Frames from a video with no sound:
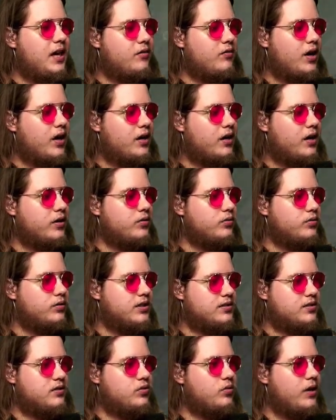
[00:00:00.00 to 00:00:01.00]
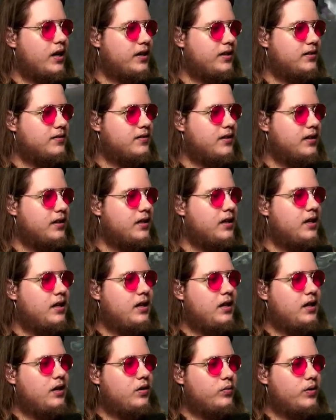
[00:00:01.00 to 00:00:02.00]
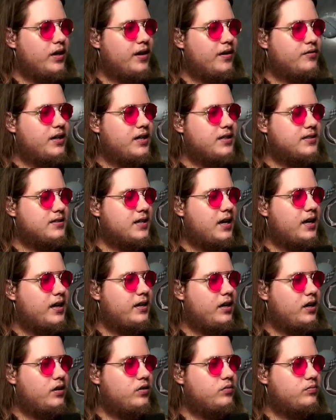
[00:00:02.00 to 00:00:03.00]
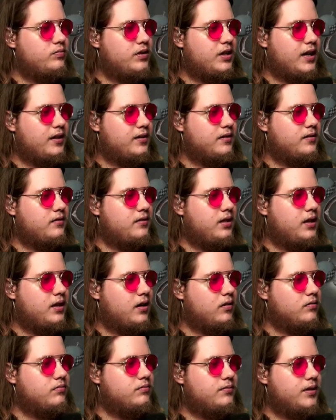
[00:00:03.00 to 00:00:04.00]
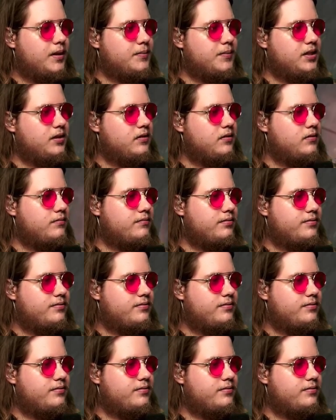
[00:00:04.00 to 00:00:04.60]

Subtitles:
Rakan who doesn't do anything. We have a Xayah that, you know, I mean,